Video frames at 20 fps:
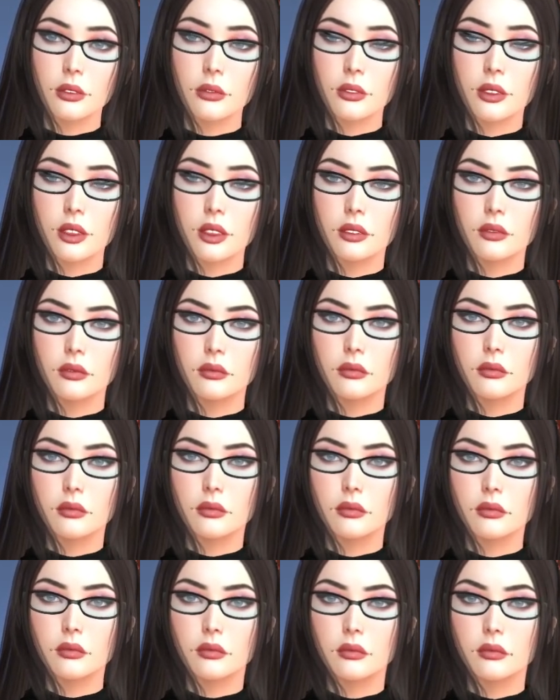well, I don't want
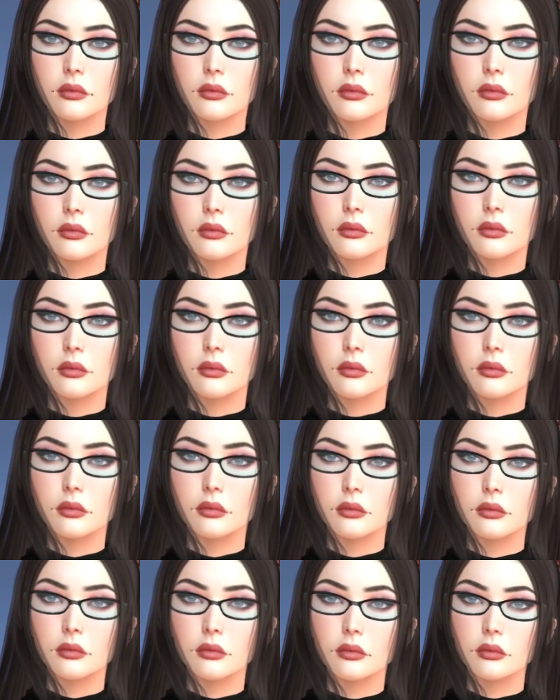people to judge me. I
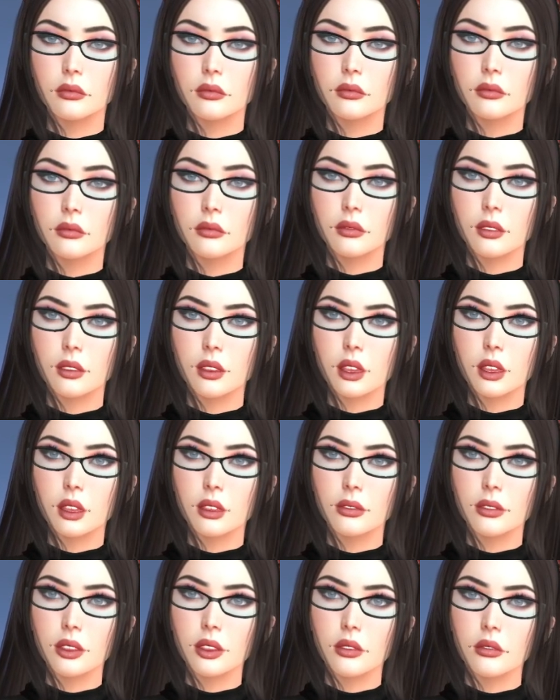want them to talk to
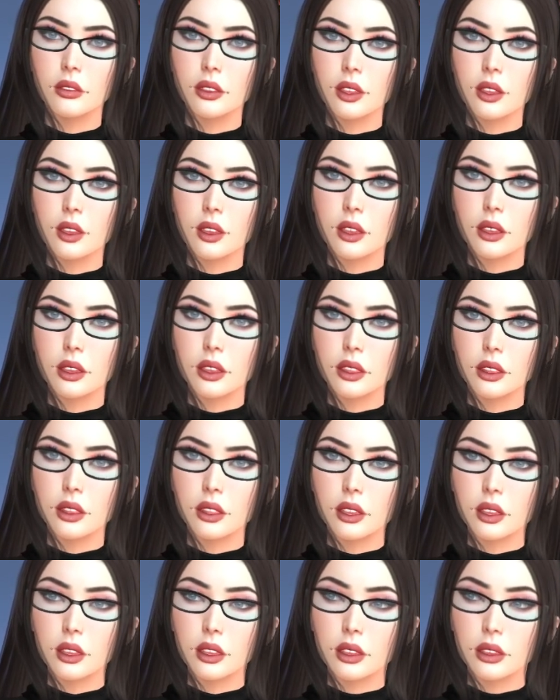me. Really?
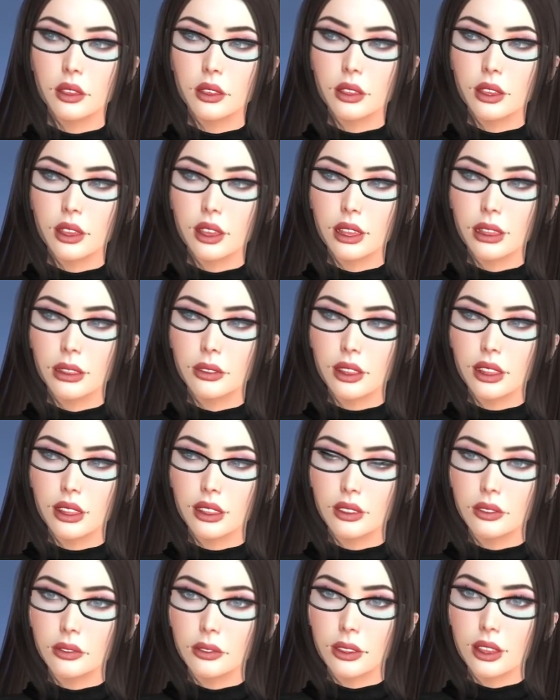So did you read
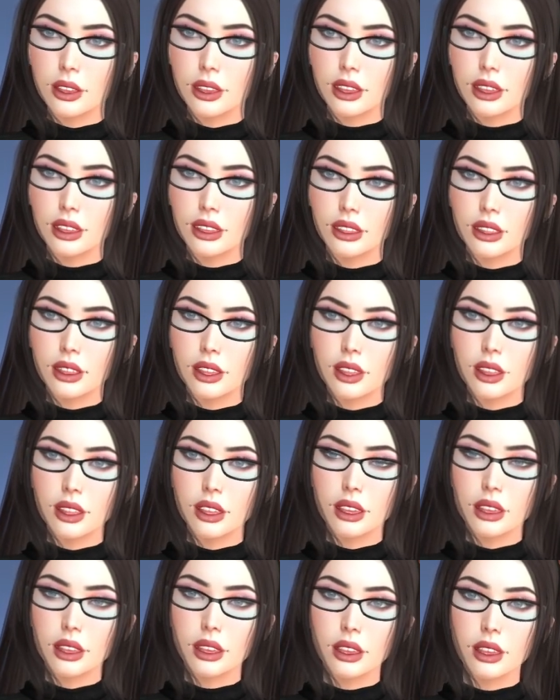my profile?
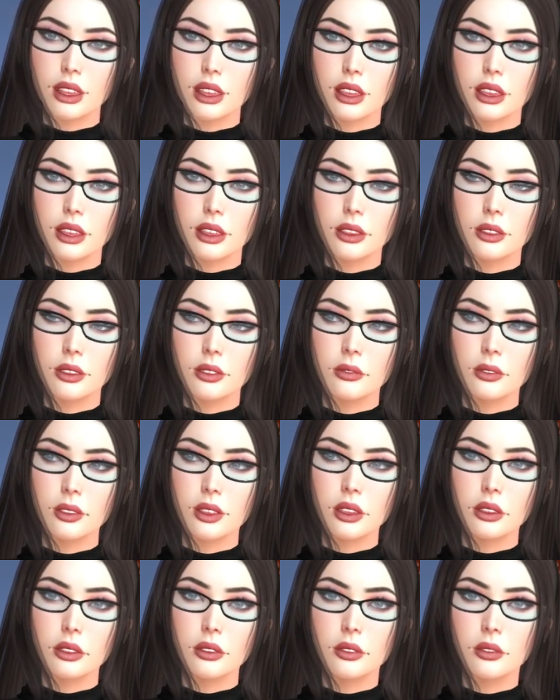Yeah.
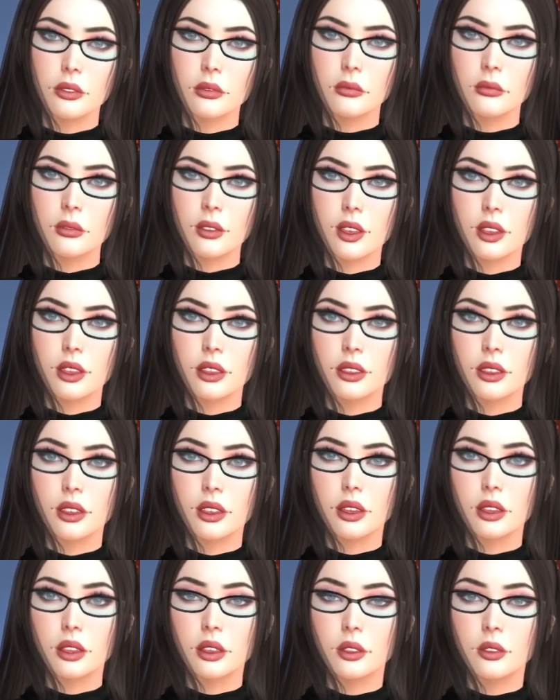You judged me,
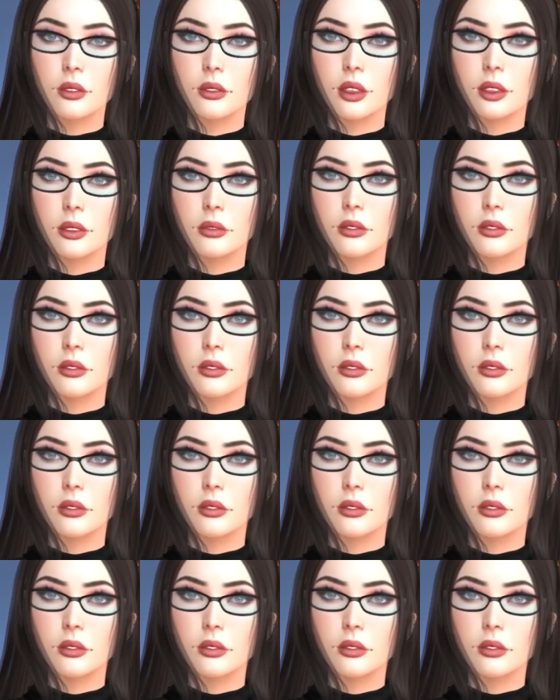didn't you?